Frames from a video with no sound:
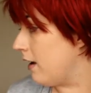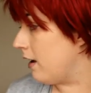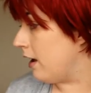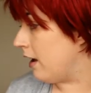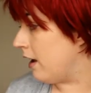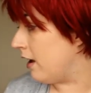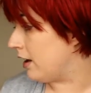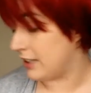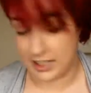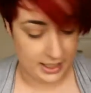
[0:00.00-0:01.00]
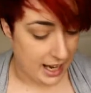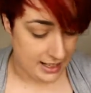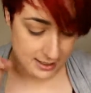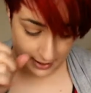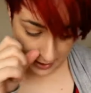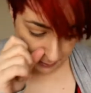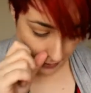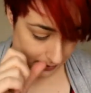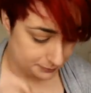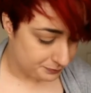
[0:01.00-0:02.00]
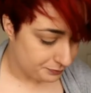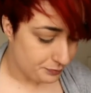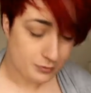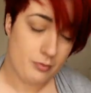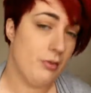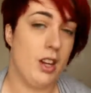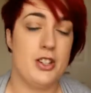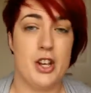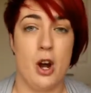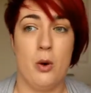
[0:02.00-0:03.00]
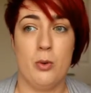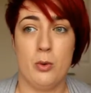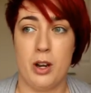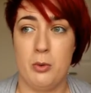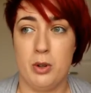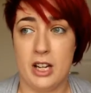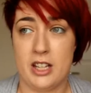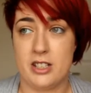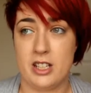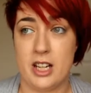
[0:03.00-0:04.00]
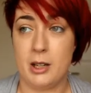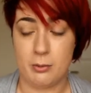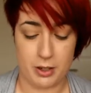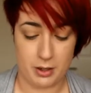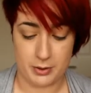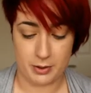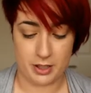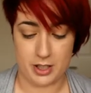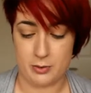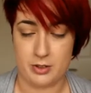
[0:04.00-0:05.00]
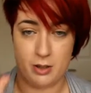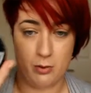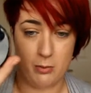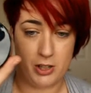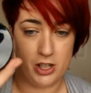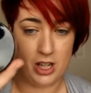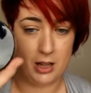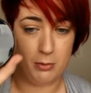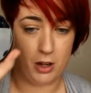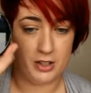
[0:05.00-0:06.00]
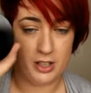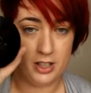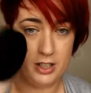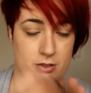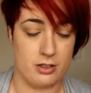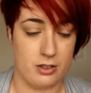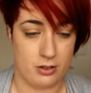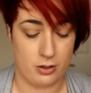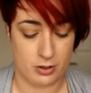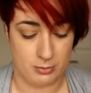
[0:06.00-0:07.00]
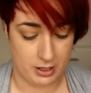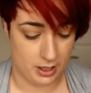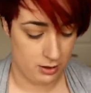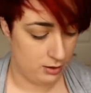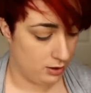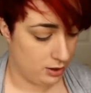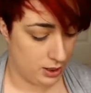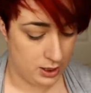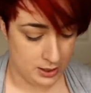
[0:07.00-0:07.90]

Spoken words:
I think. Yes, I am, yeah. So what I wore yesterday when I was wearing this was I wore my Chanel bronzer. So I'm just going to throw some of that on.